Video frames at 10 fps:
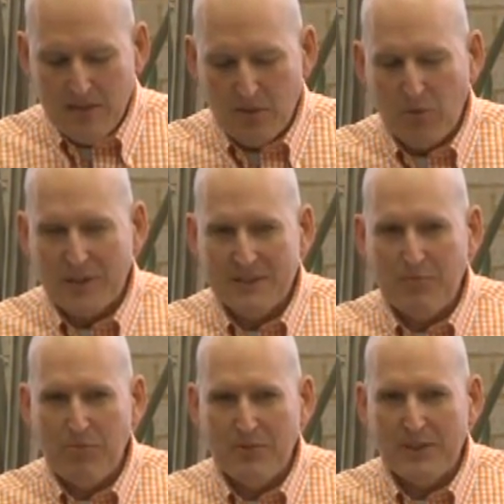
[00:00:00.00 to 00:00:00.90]
who were
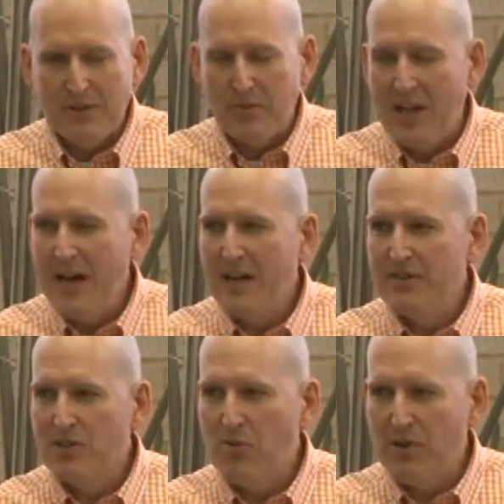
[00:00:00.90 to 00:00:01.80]
relying on
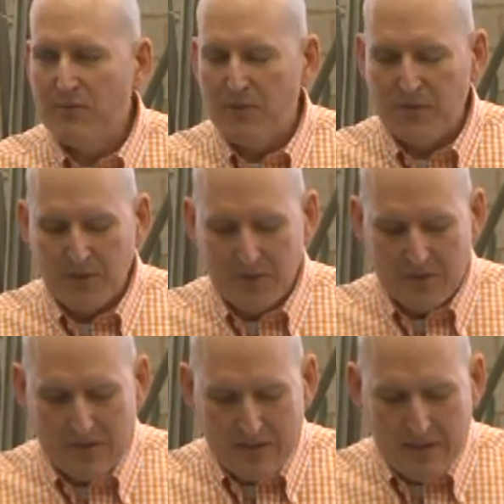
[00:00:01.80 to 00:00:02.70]
the corn for food,
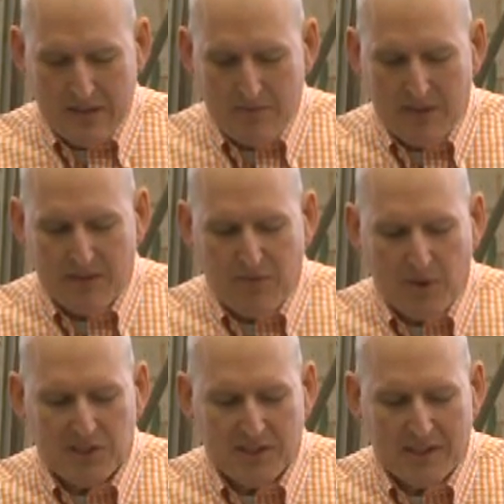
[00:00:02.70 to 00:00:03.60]
but
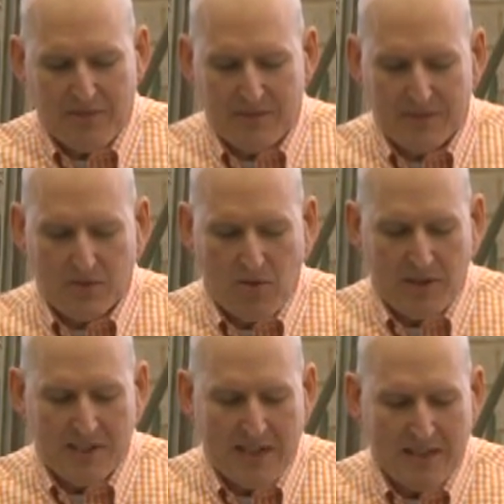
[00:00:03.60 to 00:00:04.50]
unfortunately the
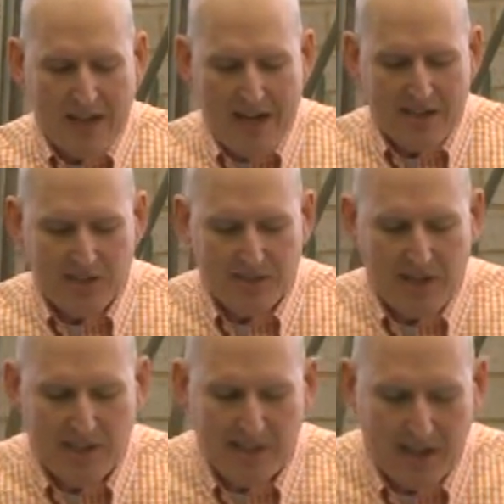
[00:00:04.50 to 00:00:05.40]
corn did not last. 2
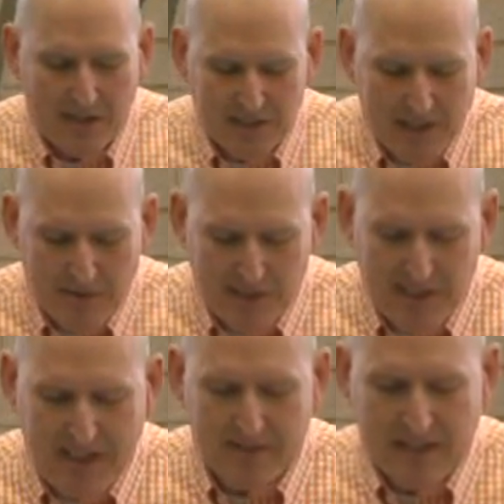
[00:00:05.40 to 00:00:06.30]
days later, on January
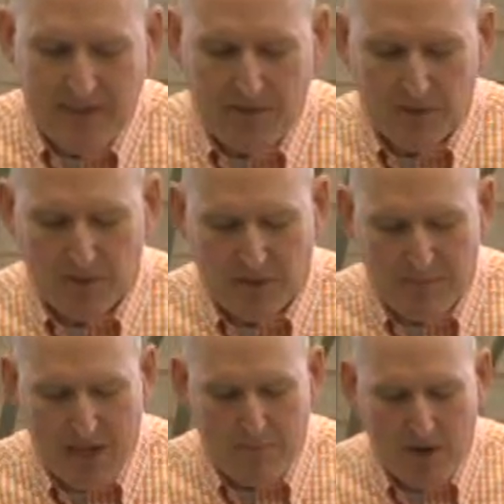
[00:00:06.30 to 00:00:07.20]
7th, after a
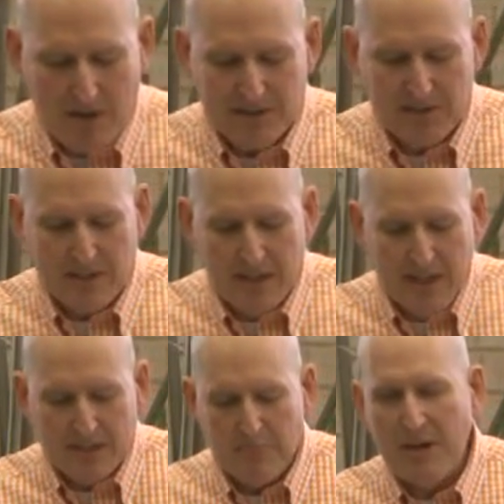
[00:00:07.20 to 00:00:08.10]
20-mile march,
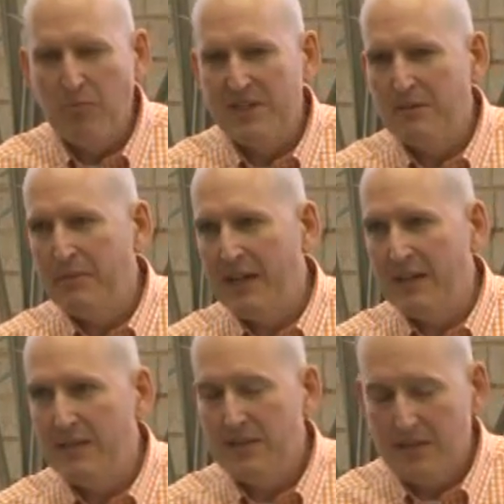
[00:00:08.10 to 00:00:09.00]
the men went to
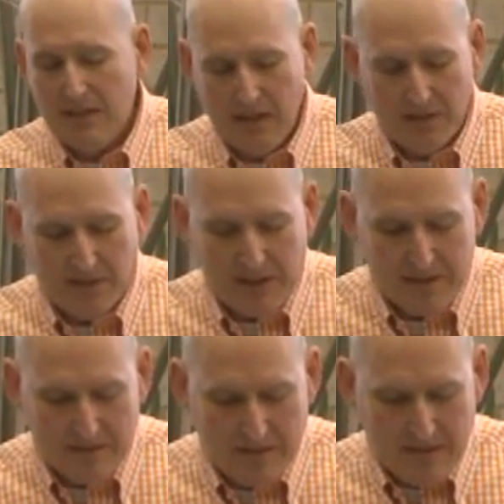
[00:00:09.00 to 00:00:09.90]
bed hungry.
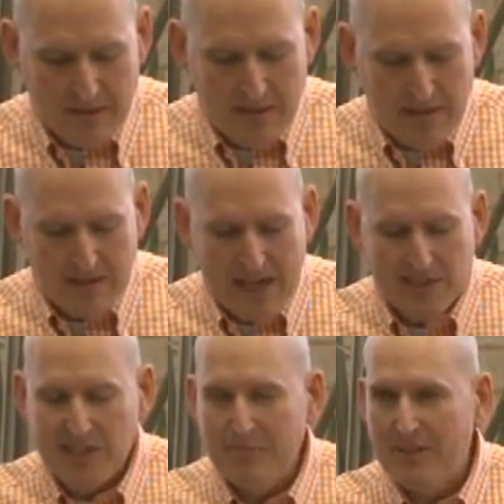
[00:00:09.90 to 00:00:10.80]
They
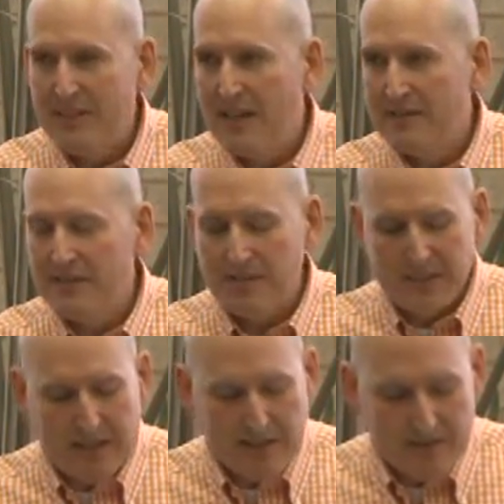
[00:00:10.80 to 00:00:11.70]
had simply nothing
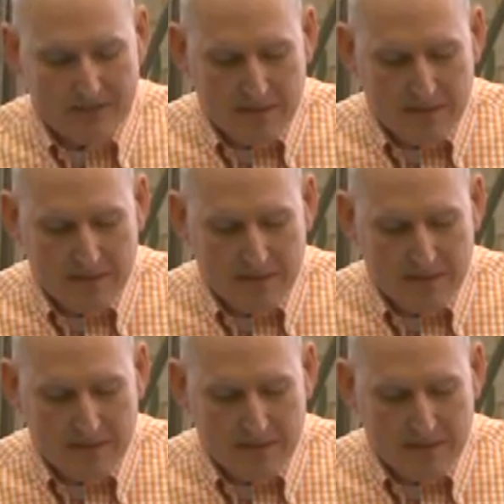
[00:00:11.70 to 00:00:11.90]
to eat.